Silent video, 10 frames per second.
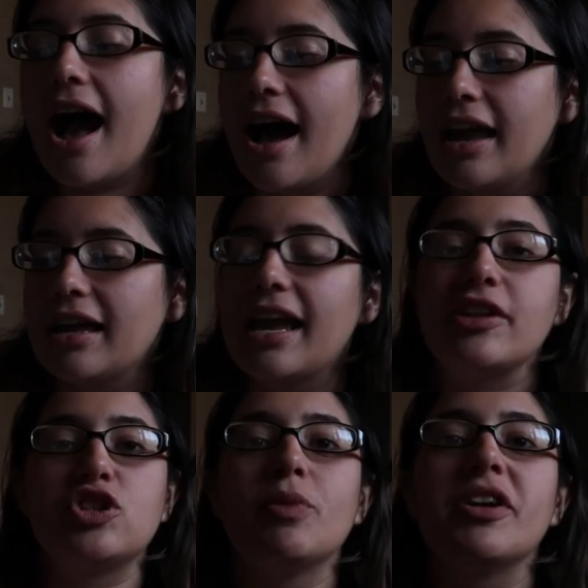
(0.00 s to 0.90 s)
I
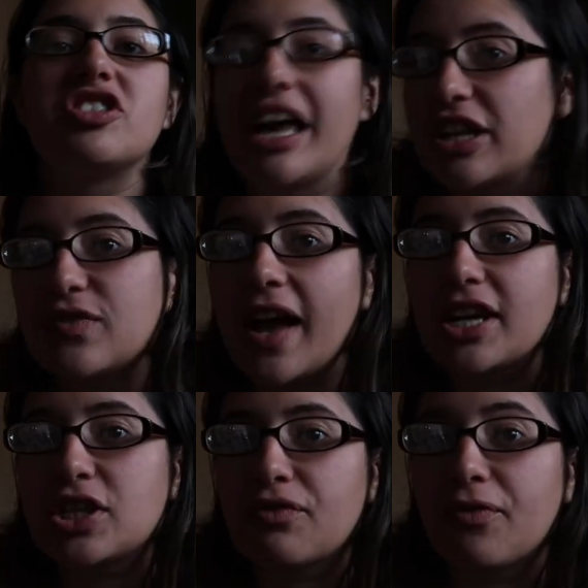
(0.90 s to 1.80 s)
get too much
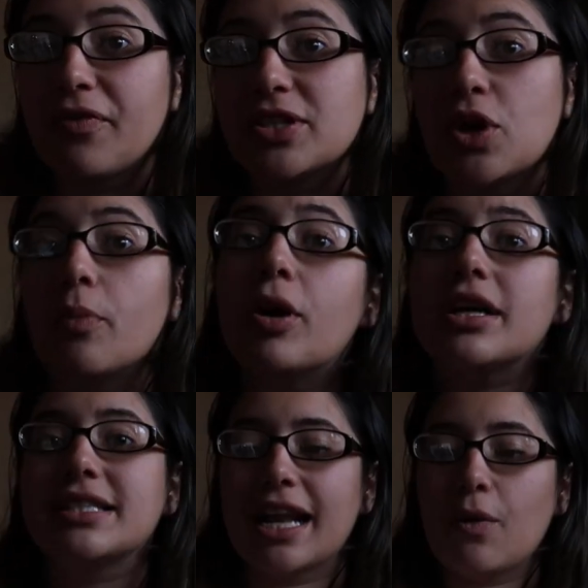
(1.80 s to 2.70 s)
satisfaction from physical
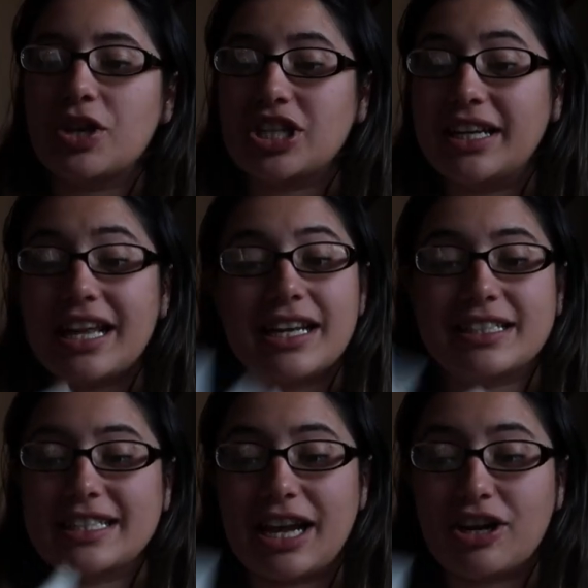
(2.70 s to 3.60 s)
books, and I wish I didn't
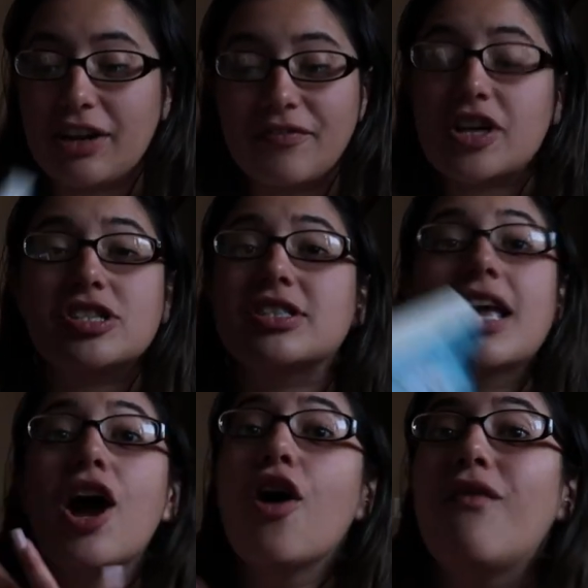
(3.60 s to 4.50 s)
because I could have just
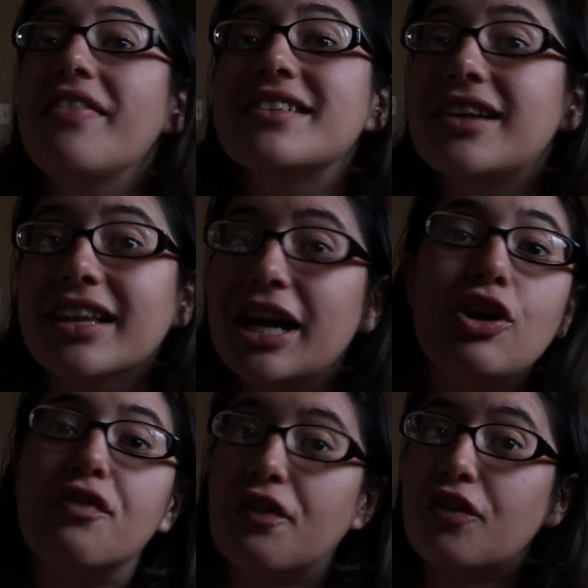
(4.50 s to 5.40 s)
read this on
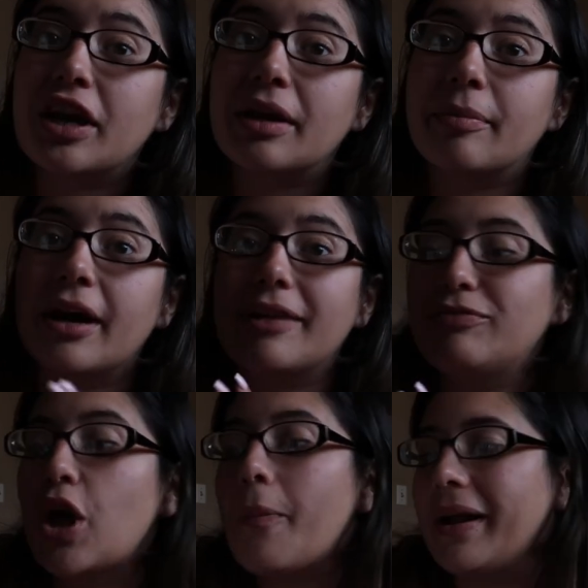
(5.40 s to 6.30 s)
Kindle for free,
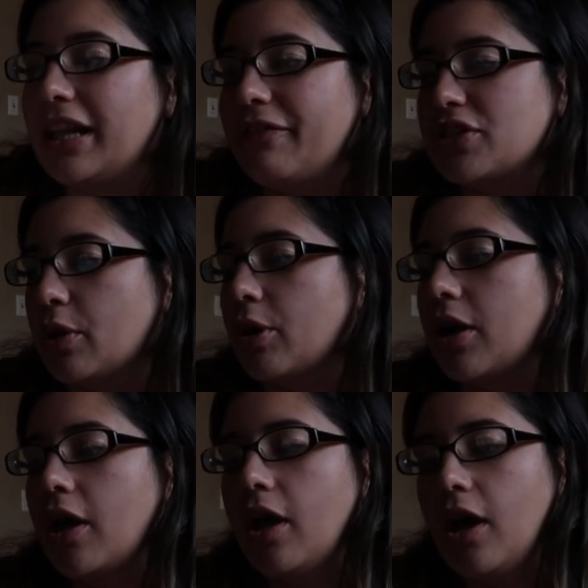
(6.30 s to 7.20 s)
but nope, I need the physical book.
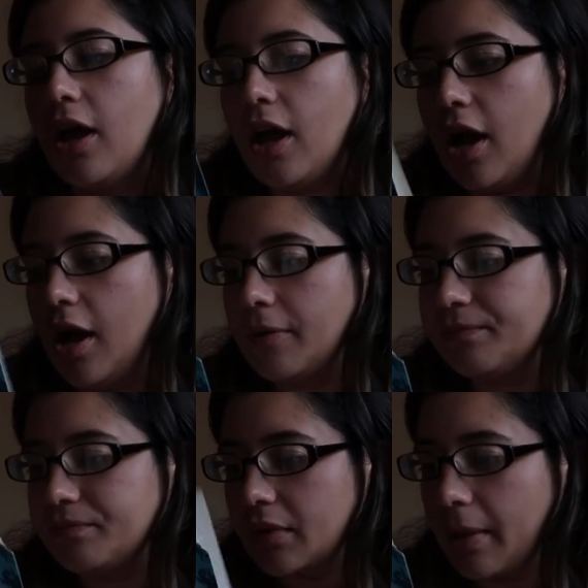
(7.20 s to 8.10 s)

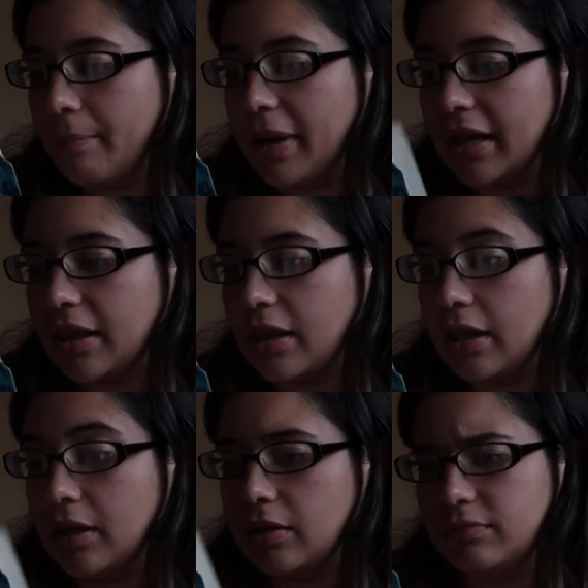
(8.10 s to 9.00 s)
But
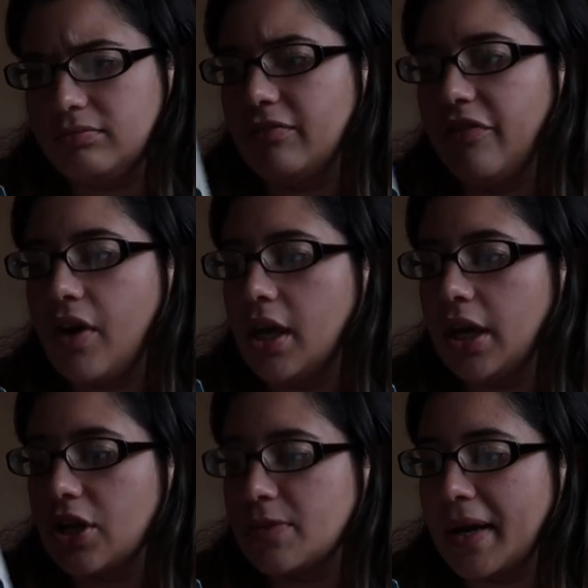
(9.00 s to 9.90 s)
the font in
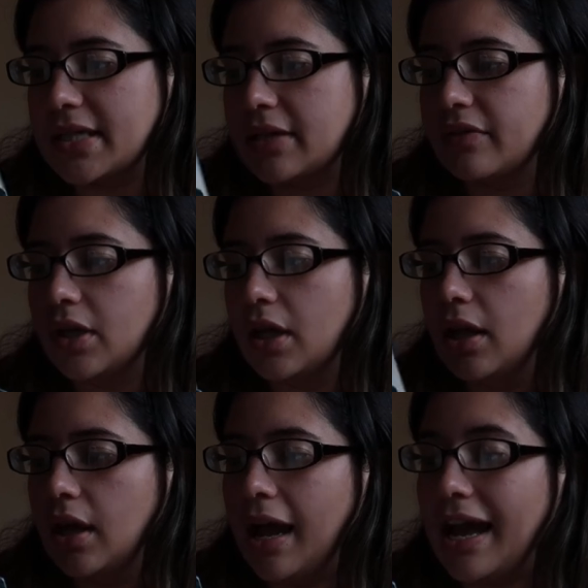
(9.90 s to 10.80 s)
here is massive.
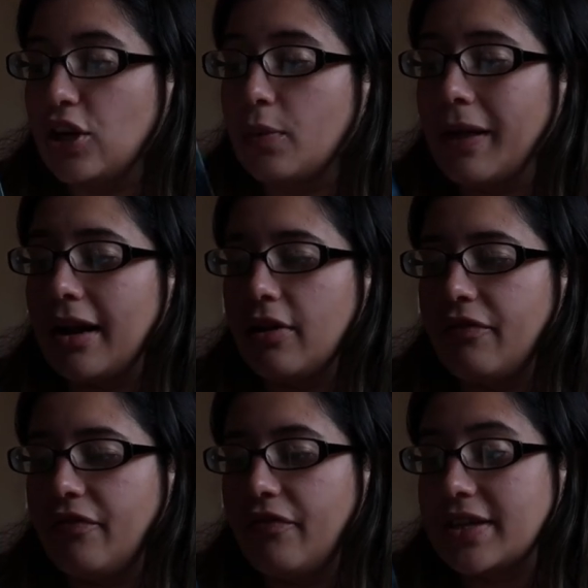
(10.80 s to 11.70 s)
I do plan
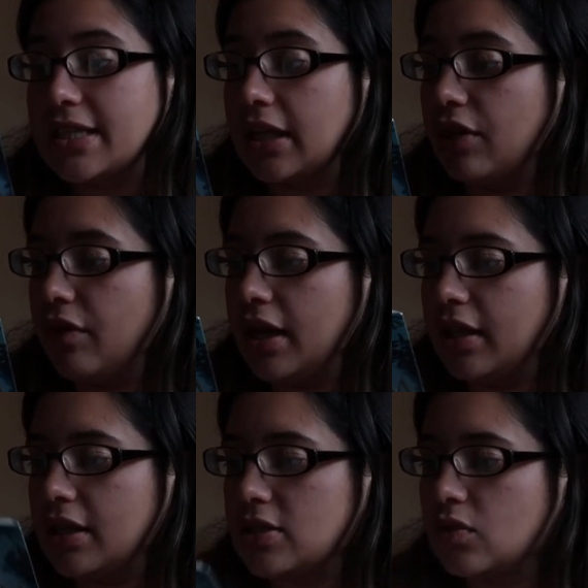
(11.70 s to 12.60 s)
on physically
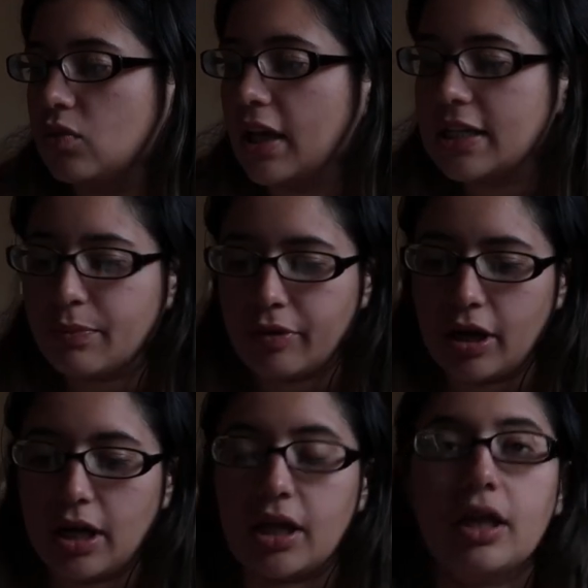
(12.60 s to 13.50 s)
reading this. Ooh, that's
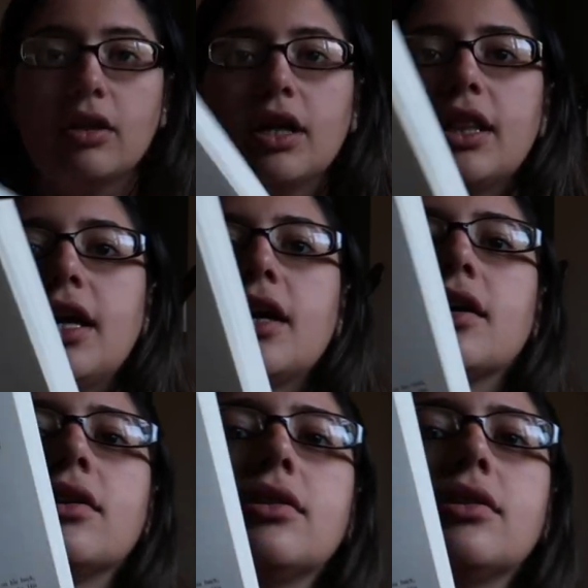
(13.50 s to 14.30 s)
pretty. Look at that.